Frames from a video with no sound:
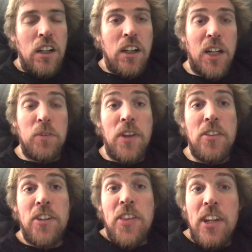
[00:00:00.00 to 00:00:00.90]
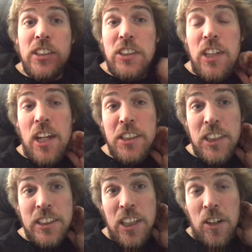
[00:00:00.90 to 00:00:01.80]
kind of went through things and checked
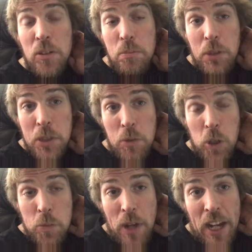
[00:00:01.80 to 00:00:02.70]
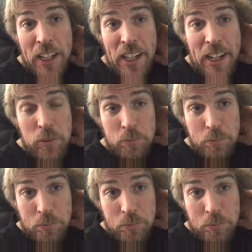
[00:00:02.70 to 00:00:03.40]
things out and put the motor back in.